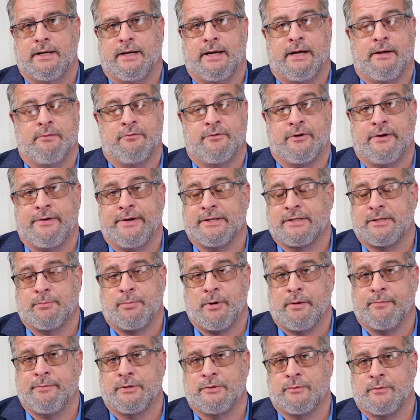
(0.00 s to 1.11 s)
various
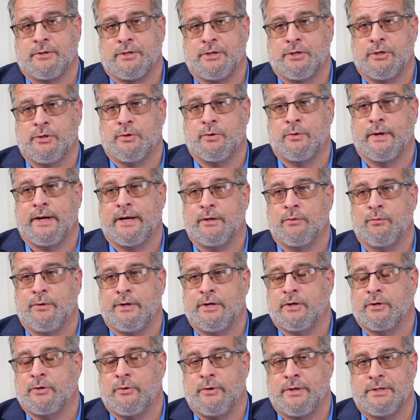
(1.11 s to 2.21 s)
departments with you, and we
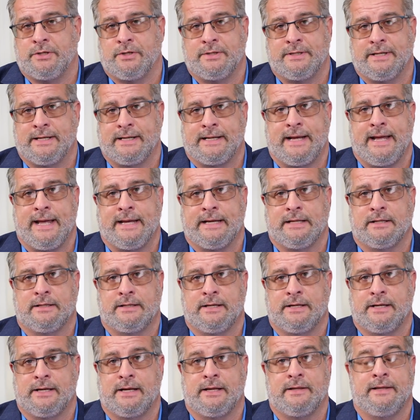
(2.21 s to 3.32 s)
are going to dedicate
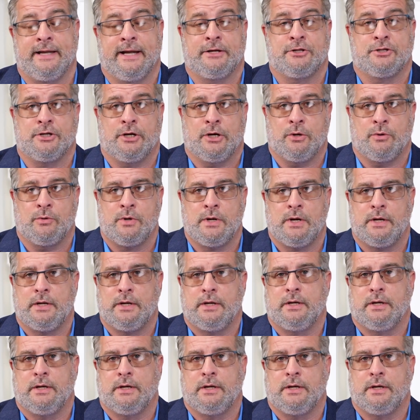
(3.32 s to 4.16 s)
the next show